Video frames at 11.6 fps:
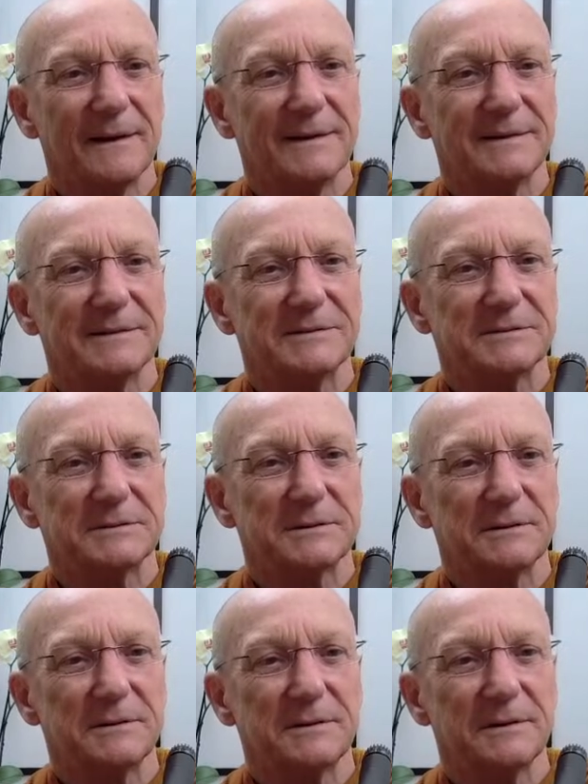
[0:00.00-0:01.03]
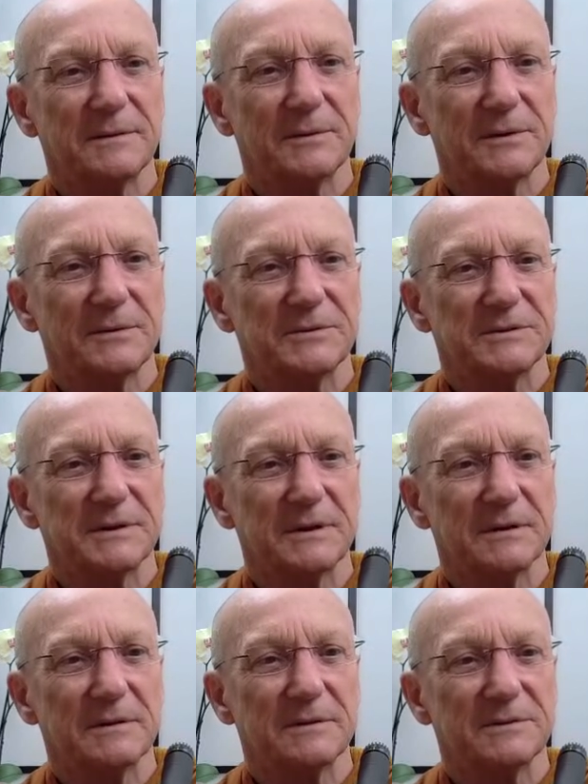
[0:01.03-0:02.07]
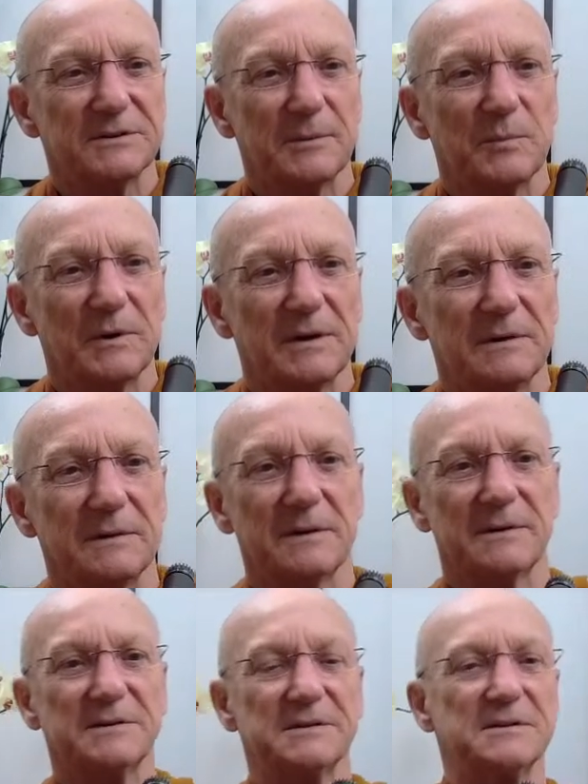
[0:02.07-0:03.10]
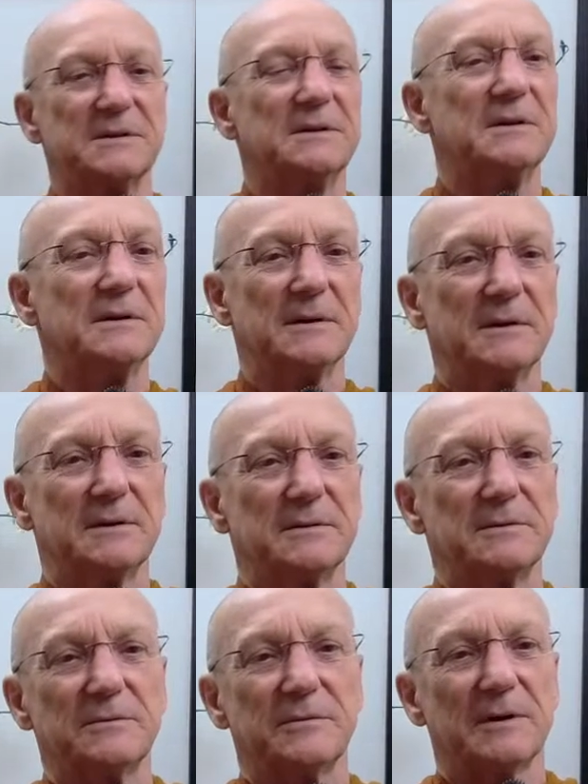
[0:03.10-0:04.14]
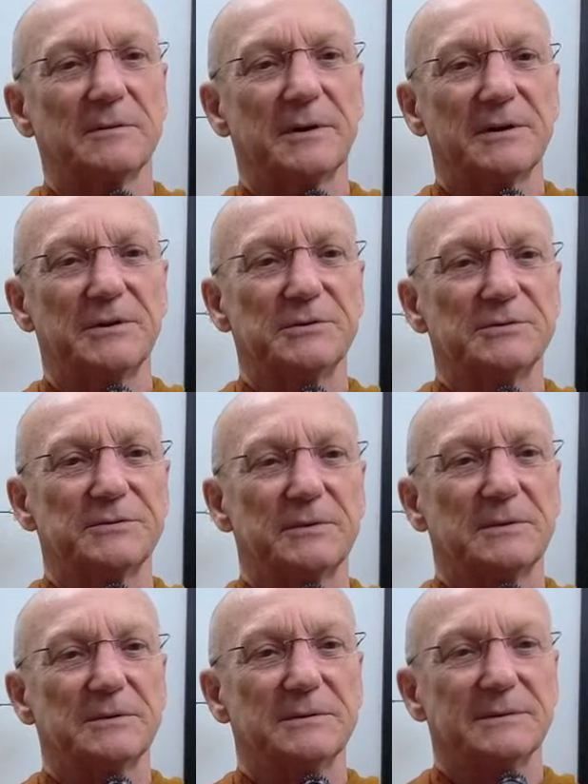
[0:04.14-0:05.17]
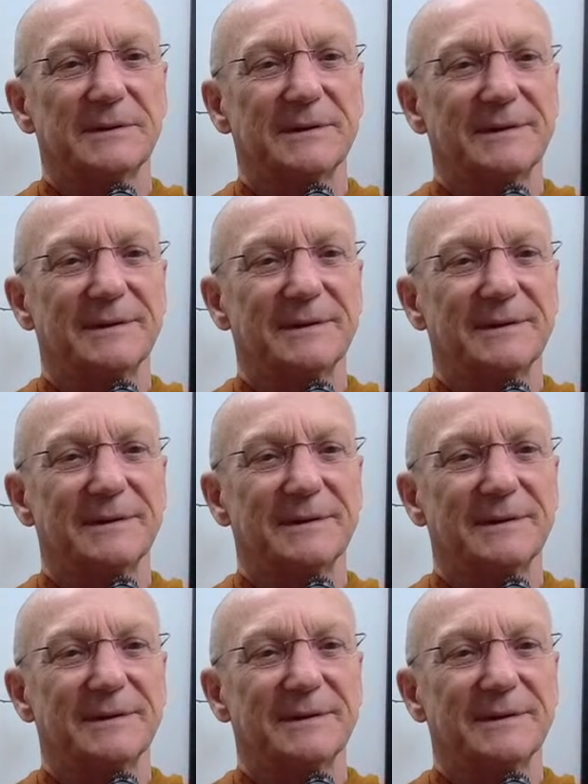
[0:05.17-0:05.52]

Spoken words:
Yes, good. There's somebody that's found it useful.